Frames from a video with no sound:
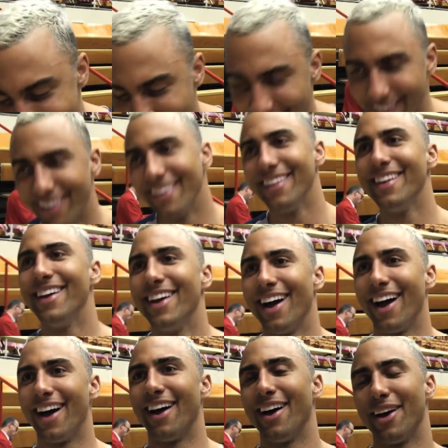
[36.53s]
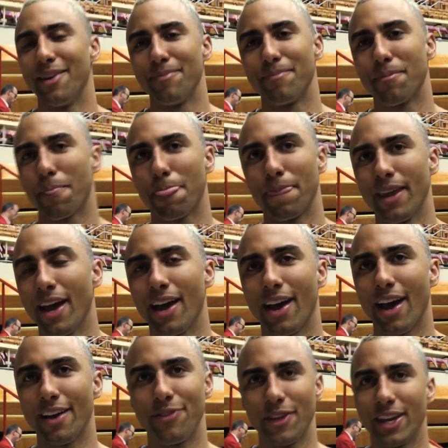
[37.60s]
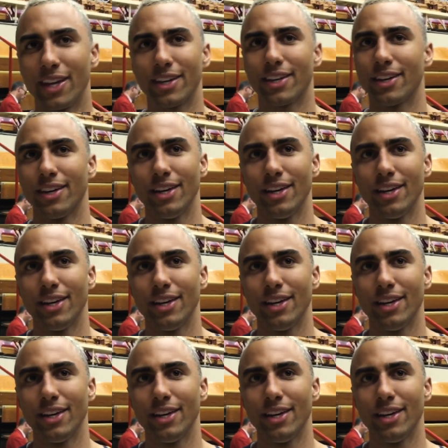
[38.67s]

so um, yeah, I think